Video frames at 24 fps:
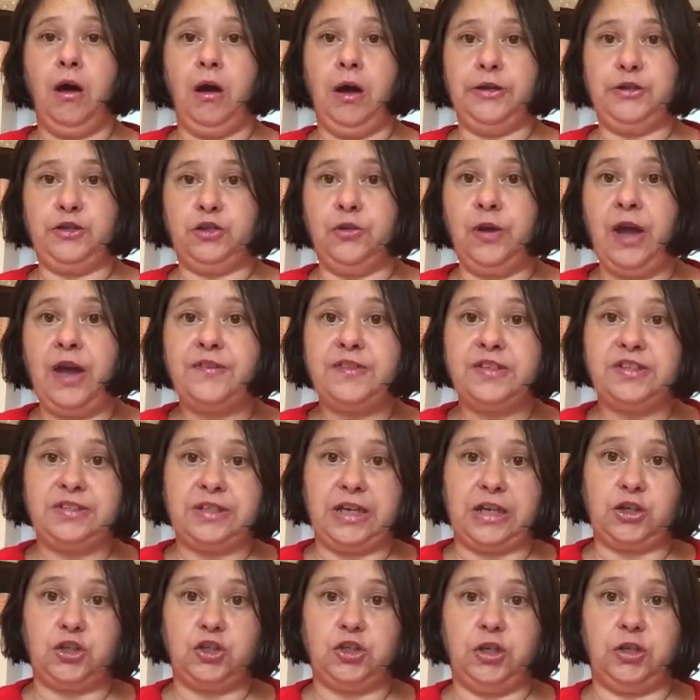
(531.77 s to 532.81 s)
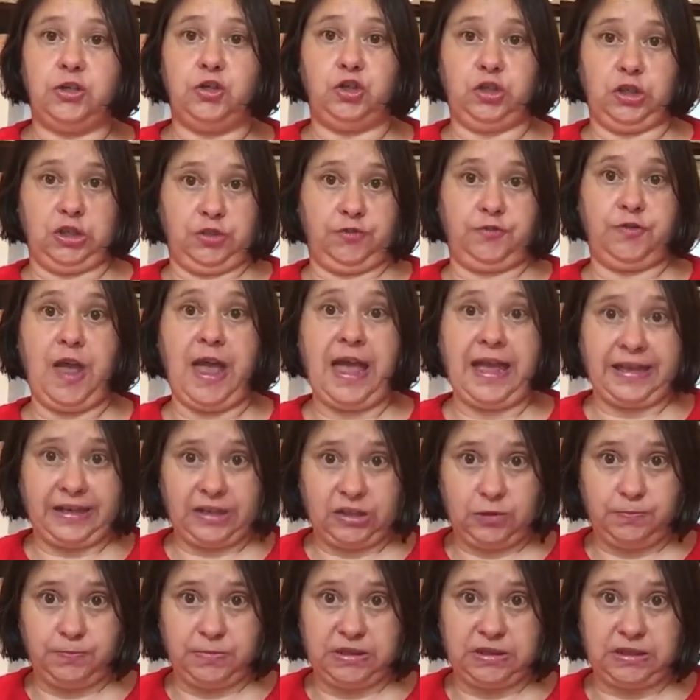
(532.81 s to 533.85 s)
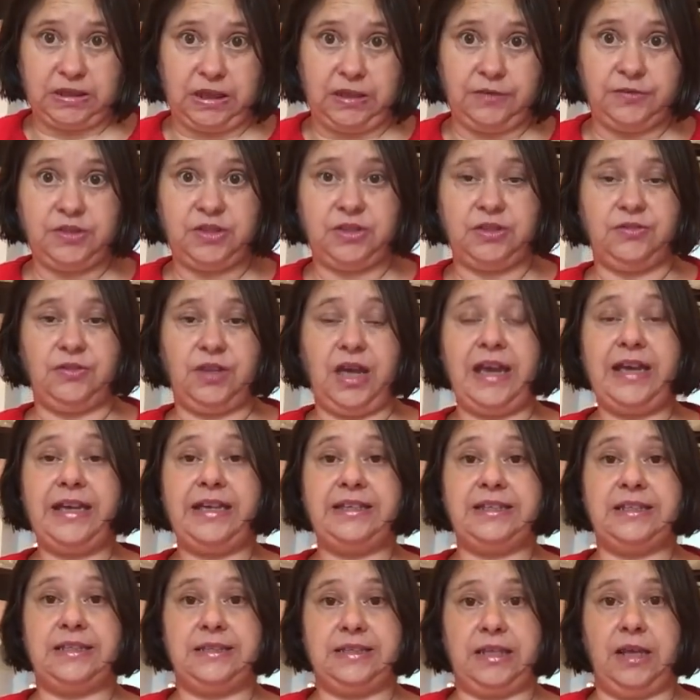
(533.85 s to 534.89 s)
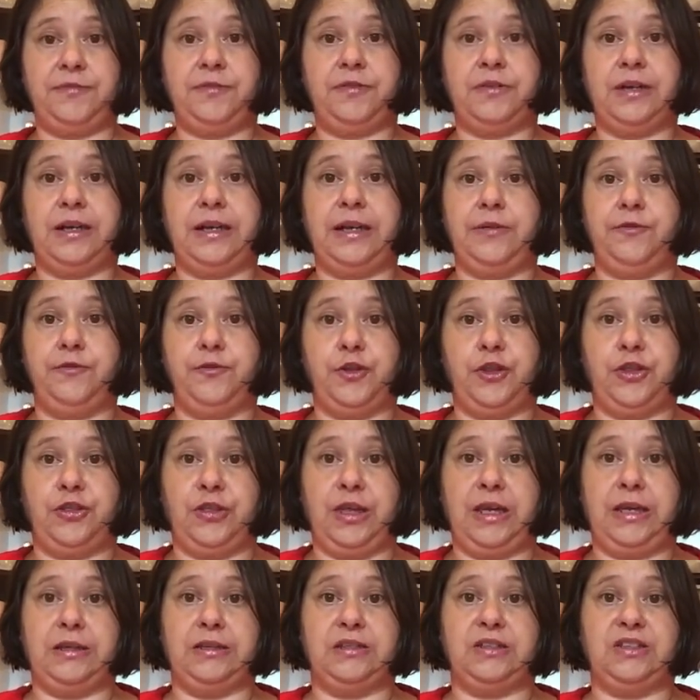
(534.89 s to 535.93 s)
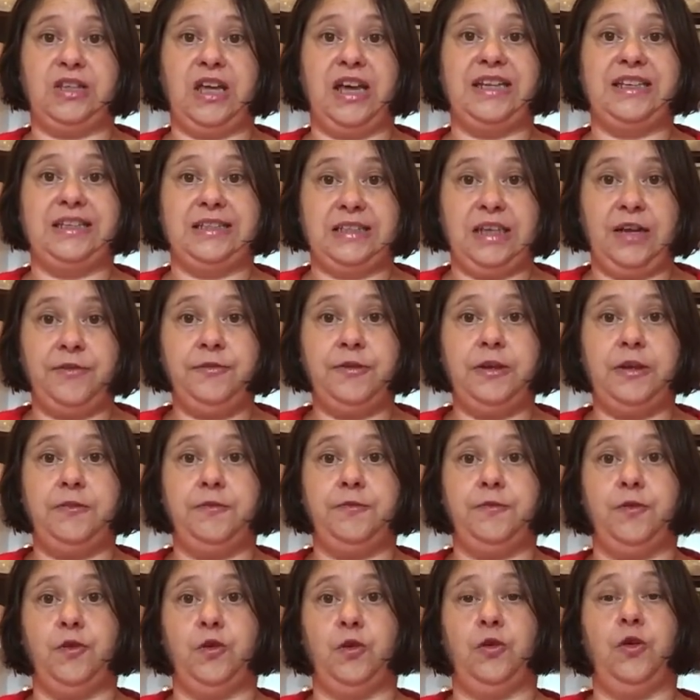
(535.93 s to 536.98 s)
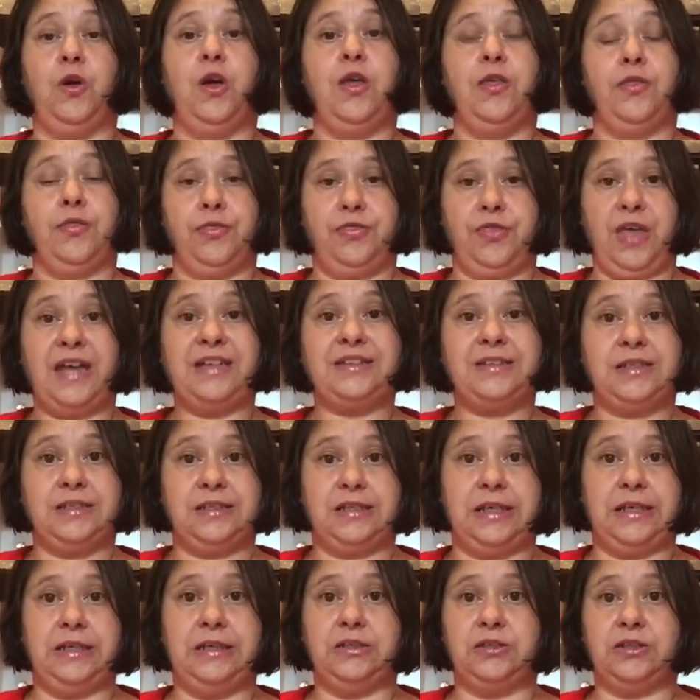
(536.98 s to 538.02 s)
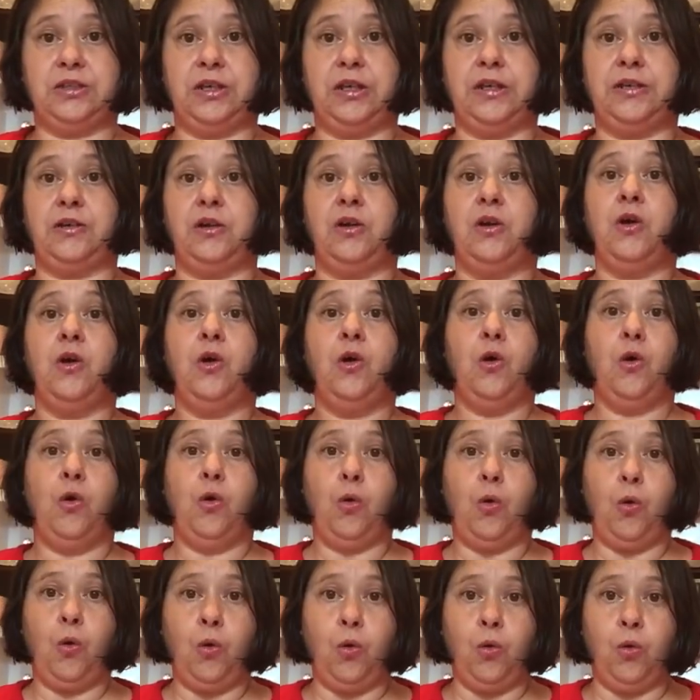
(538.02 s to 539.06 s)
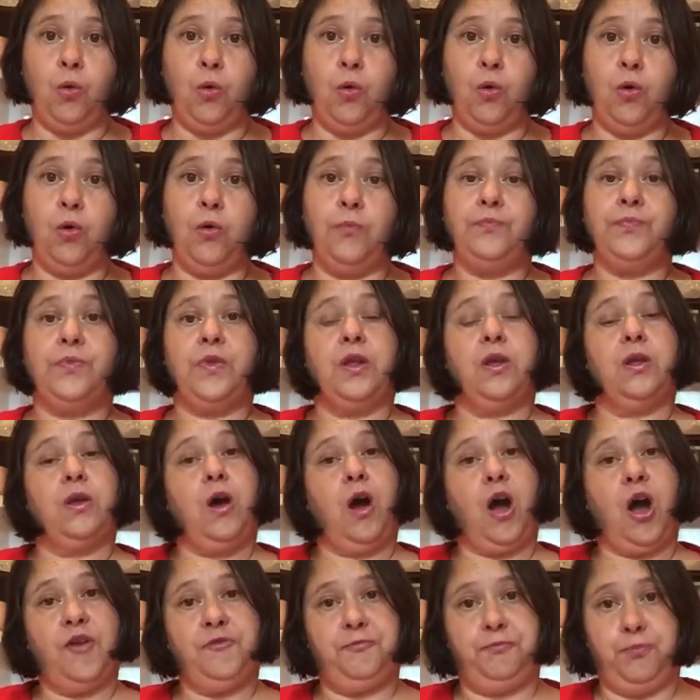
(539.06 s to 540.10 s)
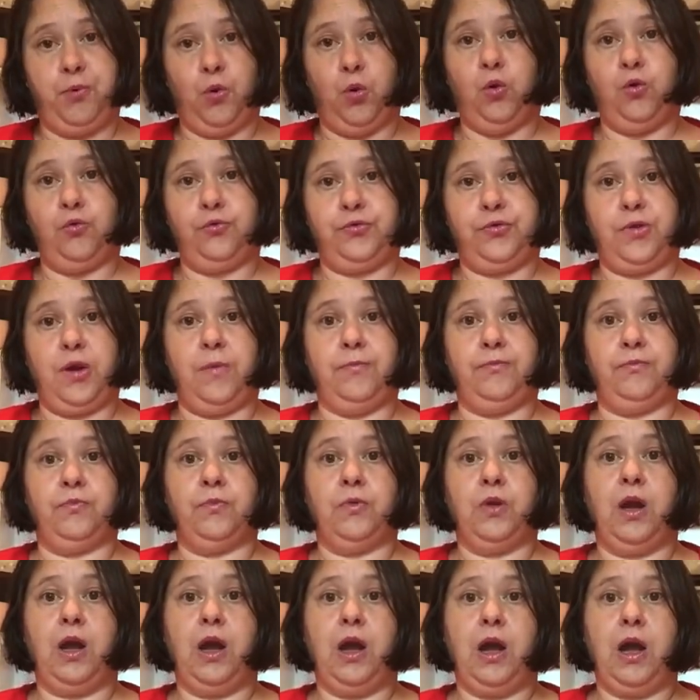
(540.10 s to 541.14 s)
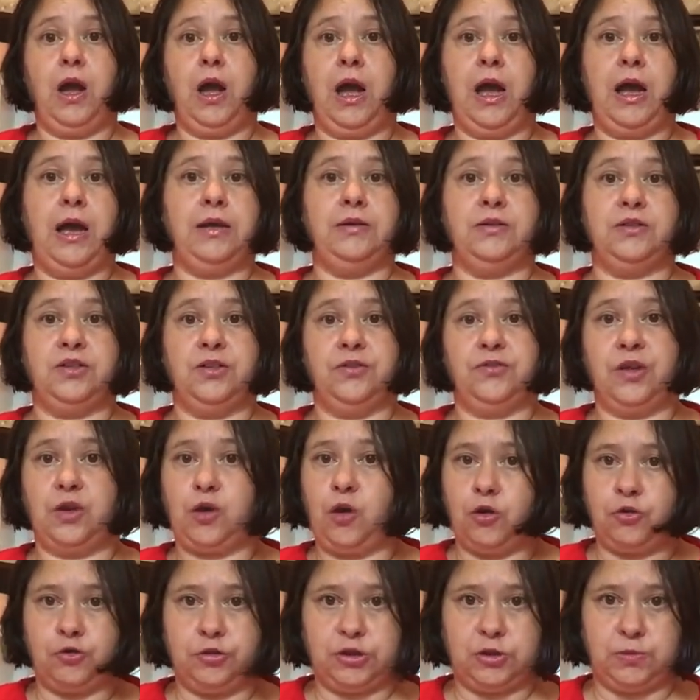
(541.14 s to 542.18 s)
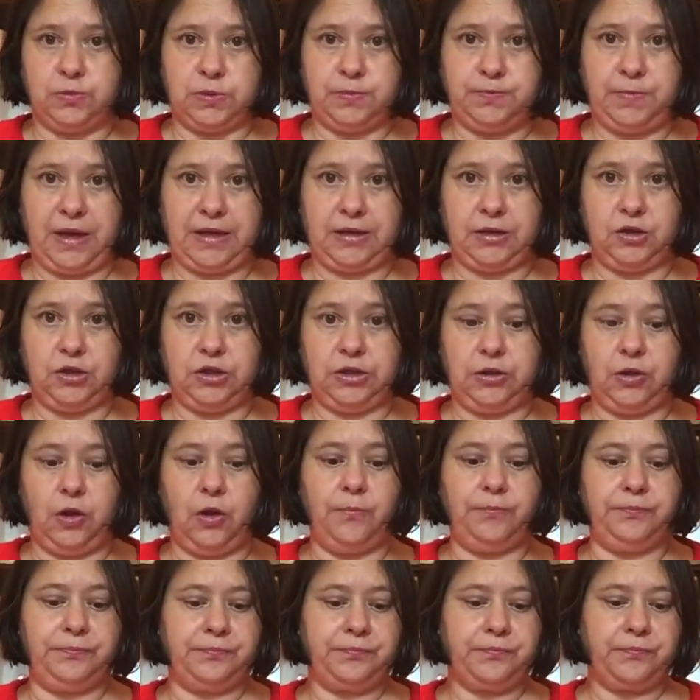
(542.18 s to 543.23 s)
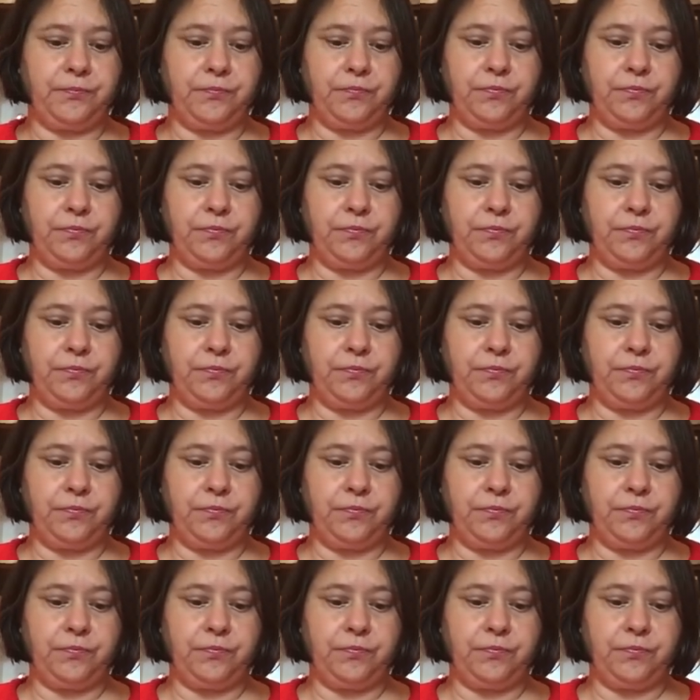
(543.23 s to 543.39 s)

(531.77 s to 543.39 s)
I do have a section just for Xmas gifts. That is definitely for things that are definitely for that season, or I've bought them and they've got Christmas packaging on.